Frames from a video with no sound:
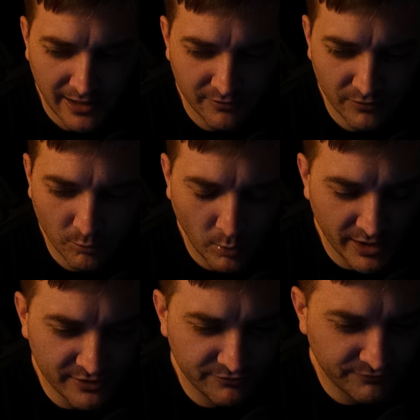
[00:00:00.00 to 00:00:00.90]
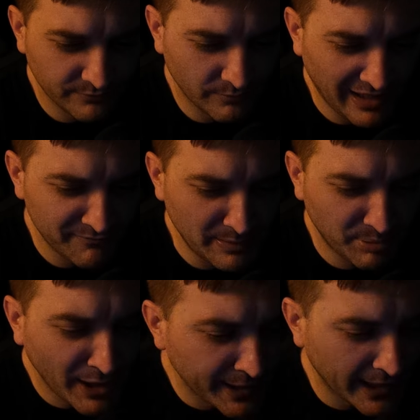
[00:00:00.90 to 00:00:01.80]
Uh, one of the I've been
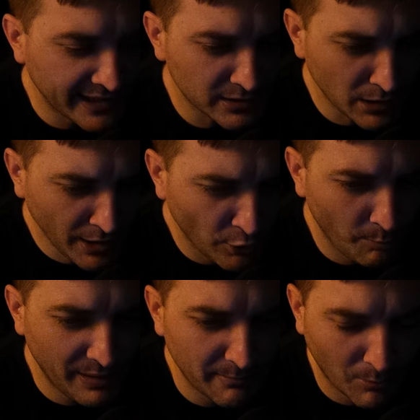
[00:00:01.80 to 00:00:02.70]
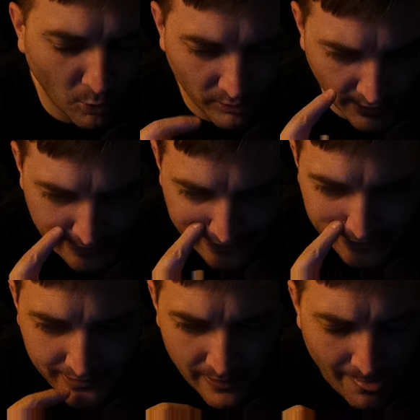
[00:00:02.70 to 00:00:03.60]
playing a little bit more
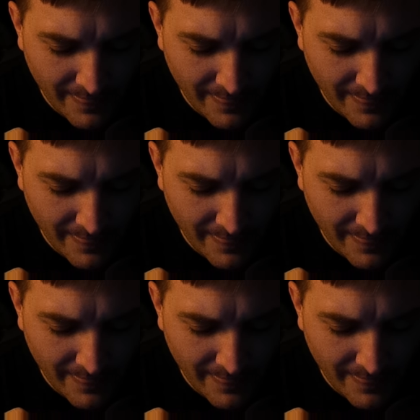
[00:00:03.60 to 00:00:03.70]
lately.